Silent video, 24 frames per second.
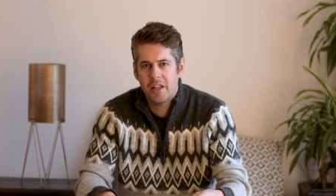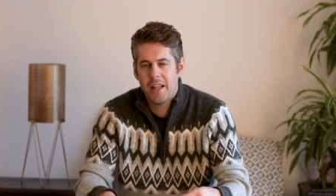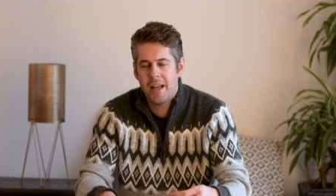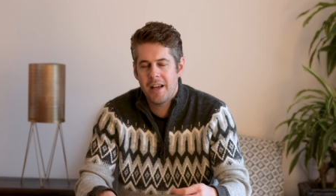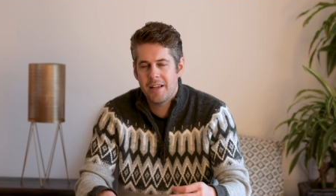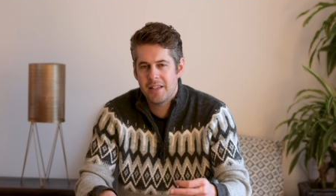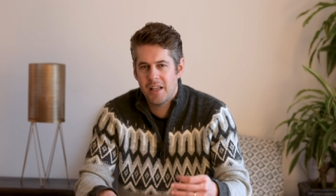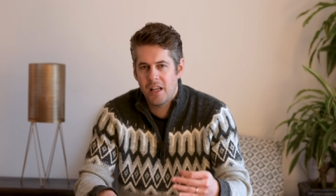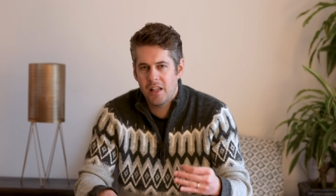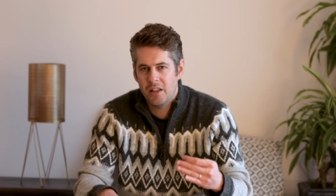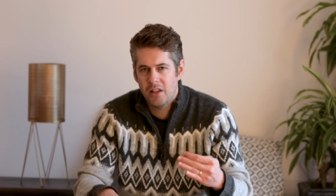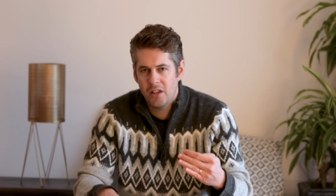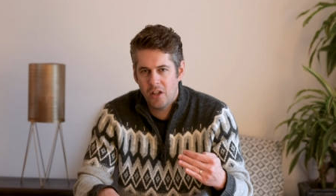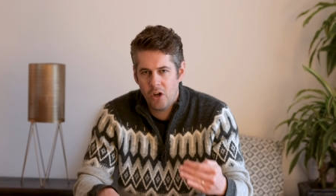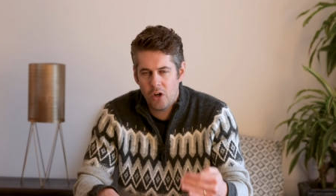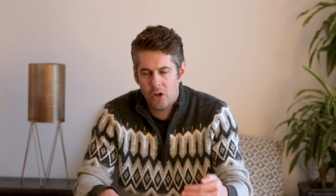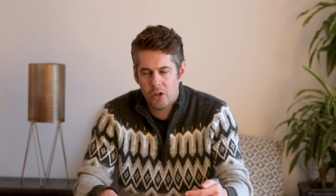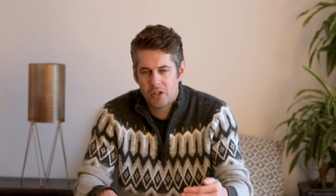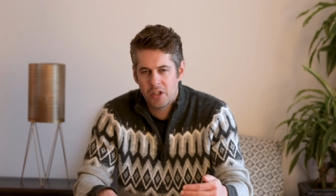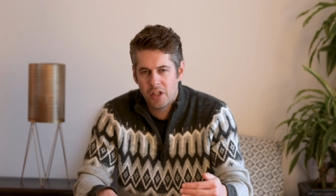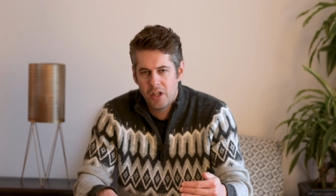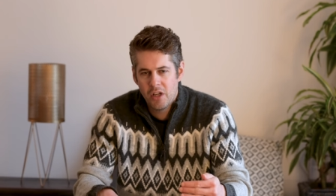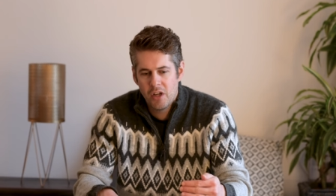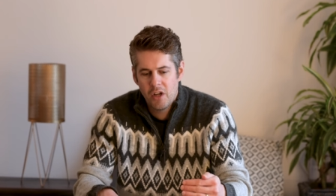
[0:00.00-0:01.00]
There's a
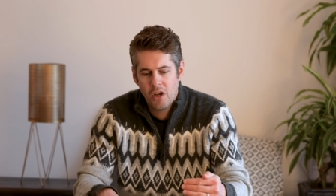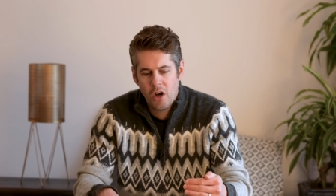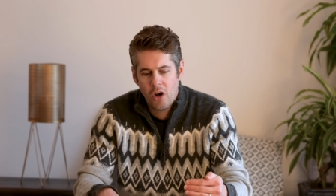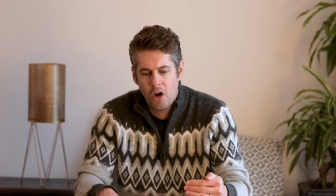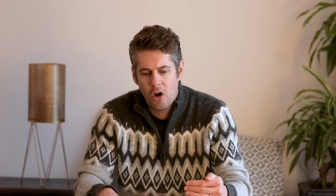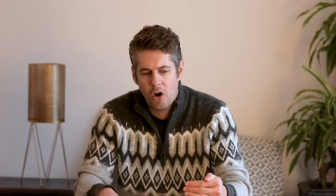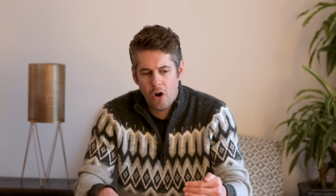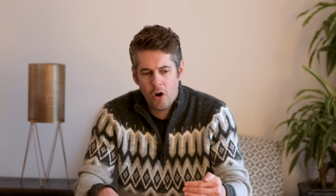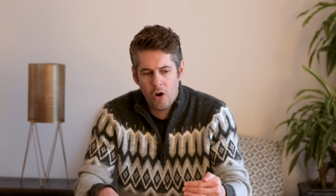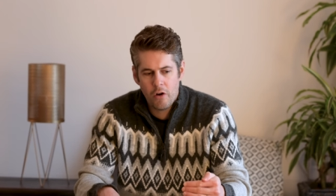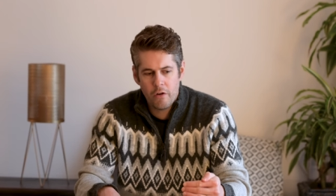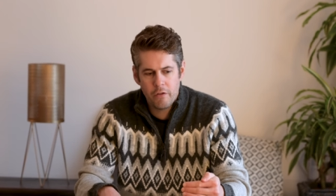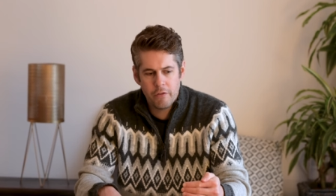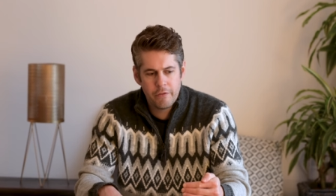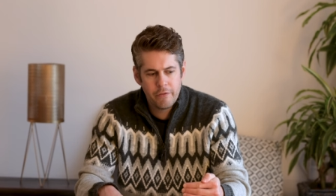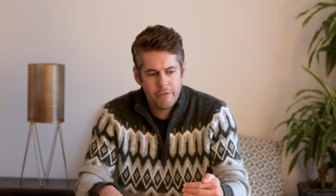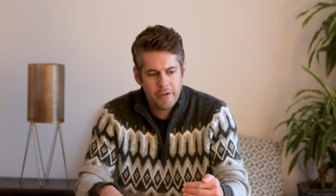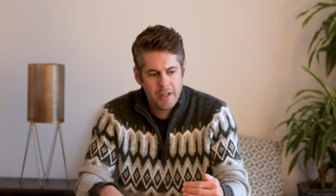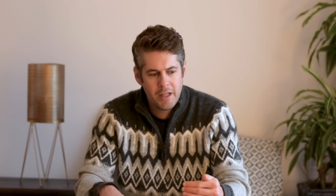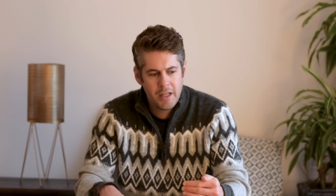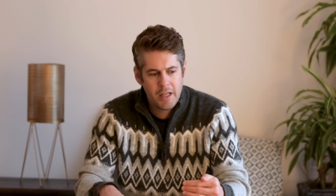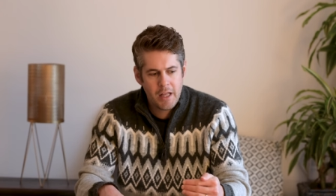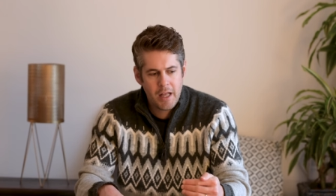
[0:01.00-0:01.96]
lot of